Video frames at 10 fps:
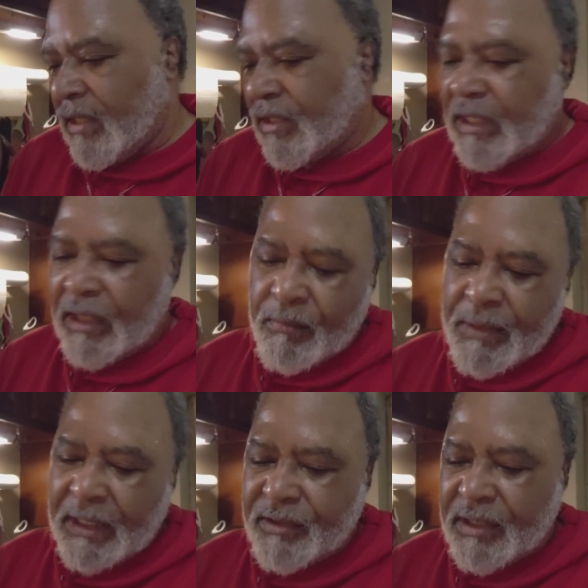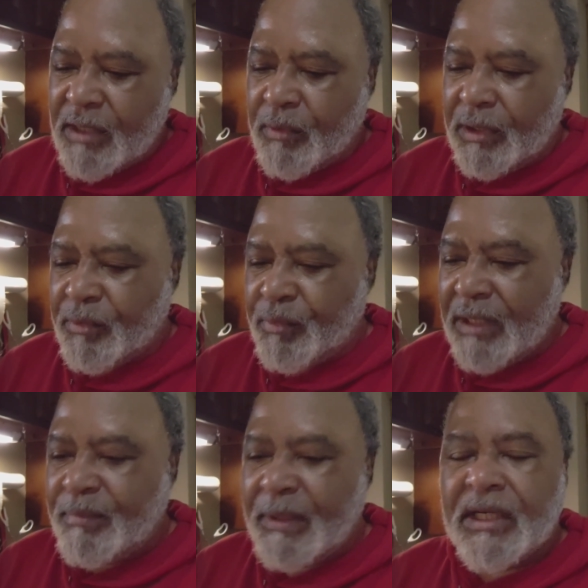instead of mixing it with the
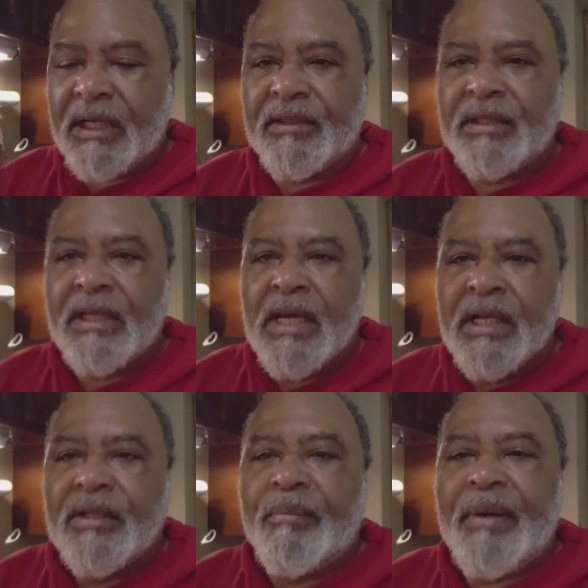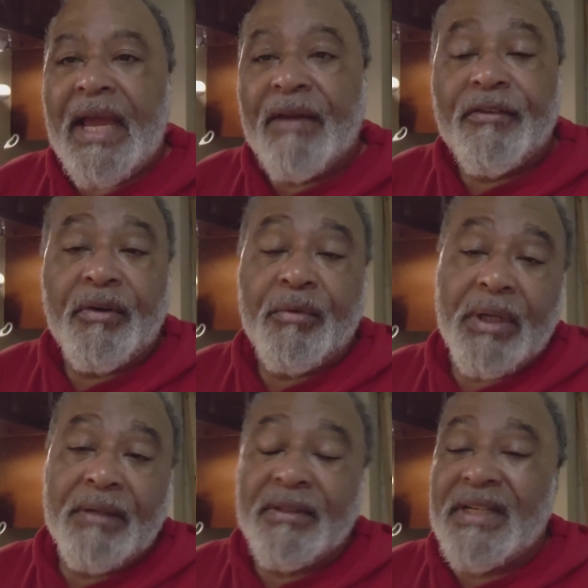ribs because the pan for the
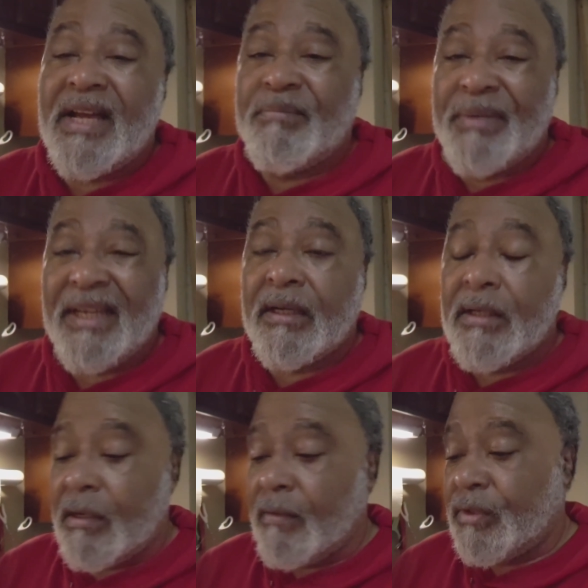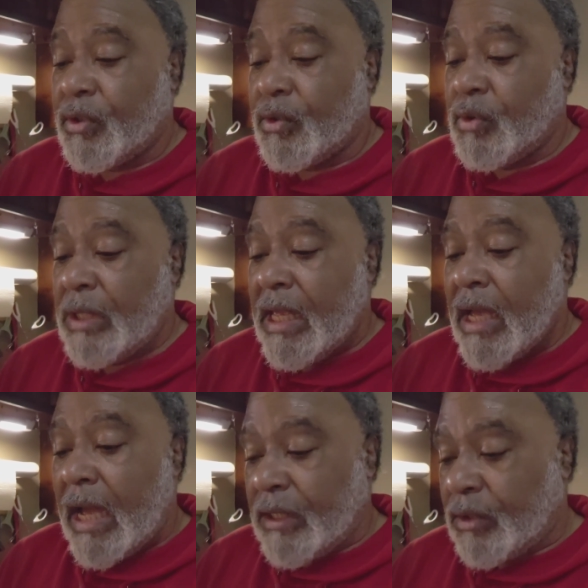ribs is not big enough. So
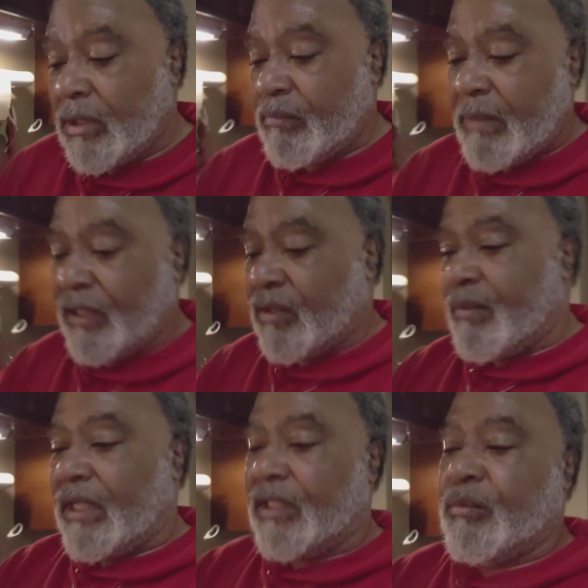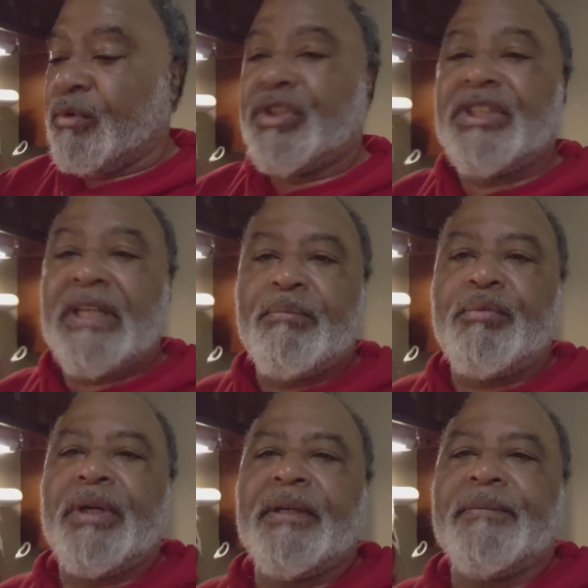I'm gonna make the vegetables
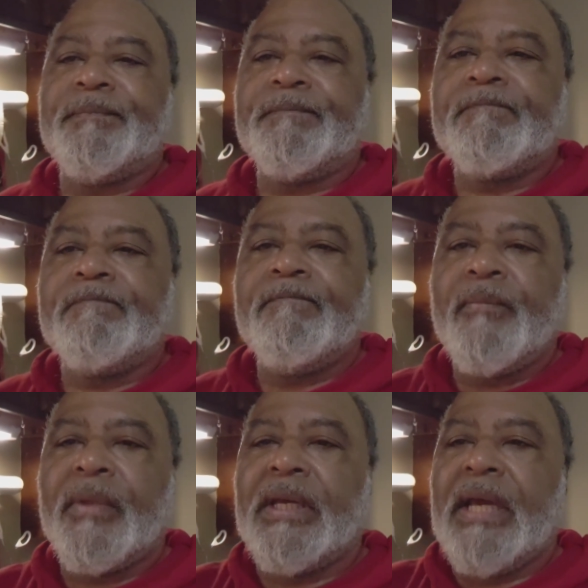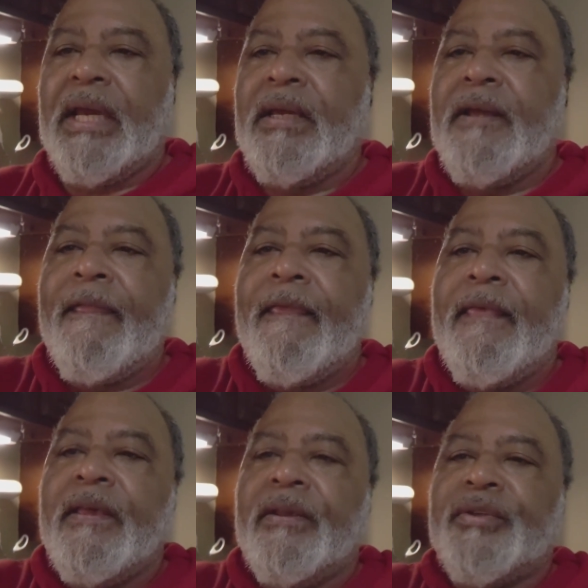separate. Okay?
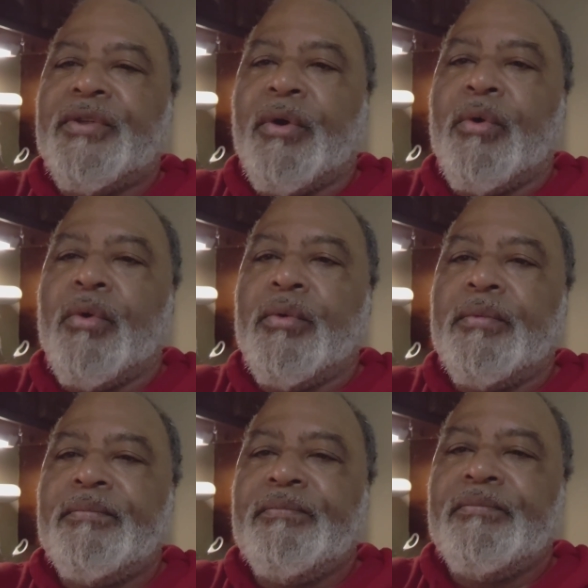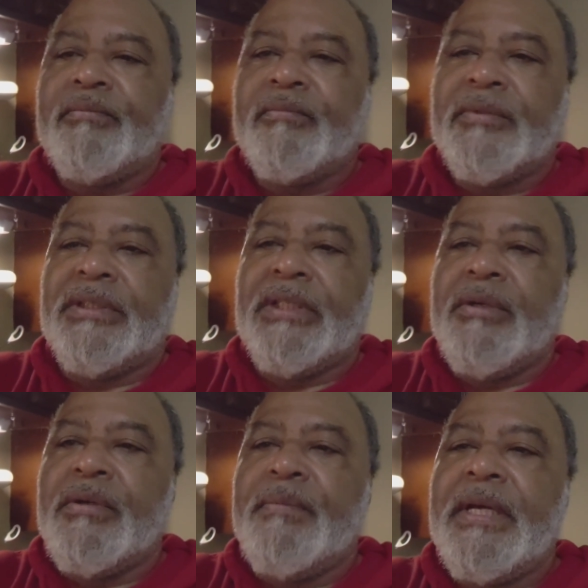So see
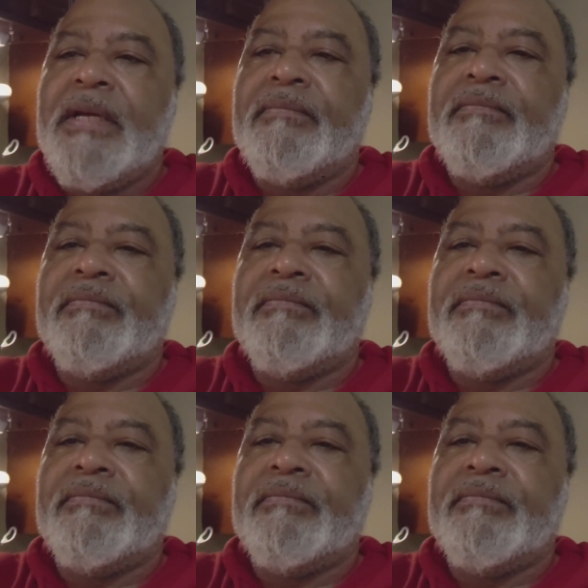you in a bit.